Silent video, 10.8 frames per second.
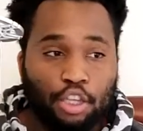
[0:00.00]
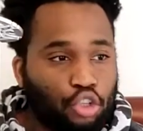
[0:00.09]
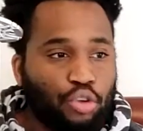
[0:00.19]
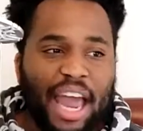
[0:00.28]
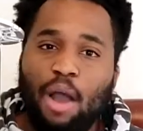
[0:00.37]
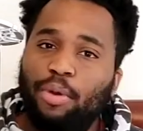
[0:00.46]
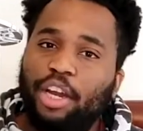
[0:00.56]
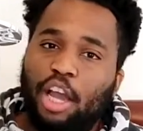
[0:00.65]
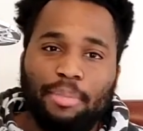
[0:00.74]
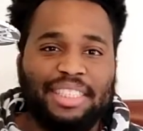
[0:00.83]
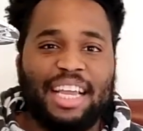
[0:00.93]
So now when it
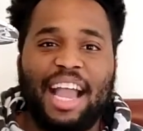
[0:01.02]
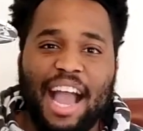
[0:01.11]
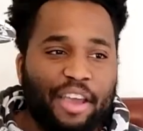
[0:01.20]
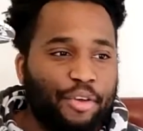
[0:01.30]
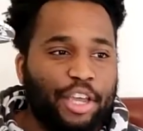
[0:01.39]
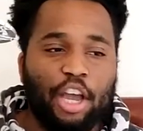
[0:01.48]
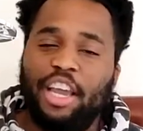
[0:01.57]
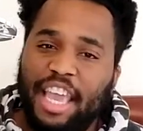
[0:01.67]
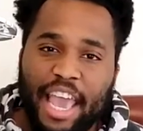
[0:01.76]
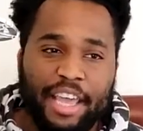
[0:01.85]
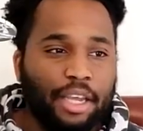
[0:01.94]
comes to Kyrie,
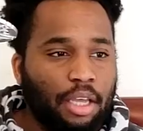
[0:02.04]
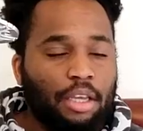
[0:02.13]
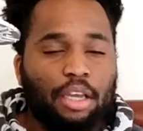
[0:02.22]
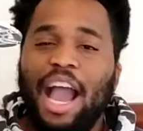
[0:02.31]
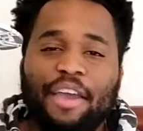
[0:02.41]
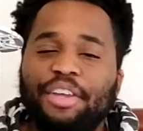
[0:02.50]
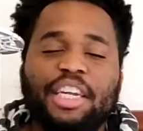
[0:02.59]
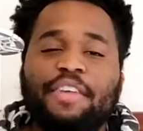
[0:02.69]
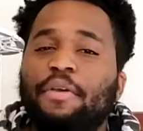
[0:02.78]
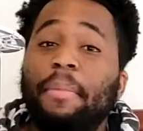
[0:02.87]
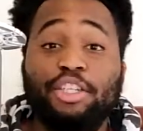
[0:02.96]
again, Kyrie
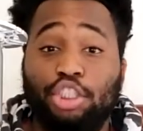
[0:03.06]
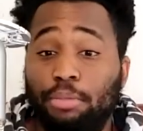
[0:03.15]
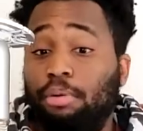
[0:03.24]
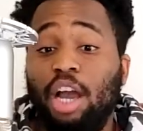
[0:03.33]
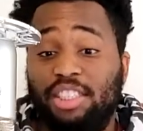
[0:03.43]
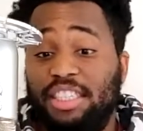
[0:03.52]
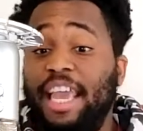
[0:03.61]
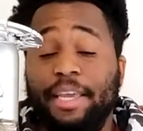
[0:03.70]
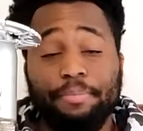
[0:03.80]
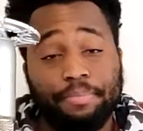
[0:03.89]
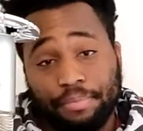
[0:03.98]
didn't even mention Bron's
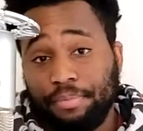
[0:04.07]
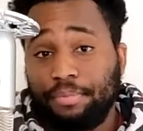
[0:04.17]
name.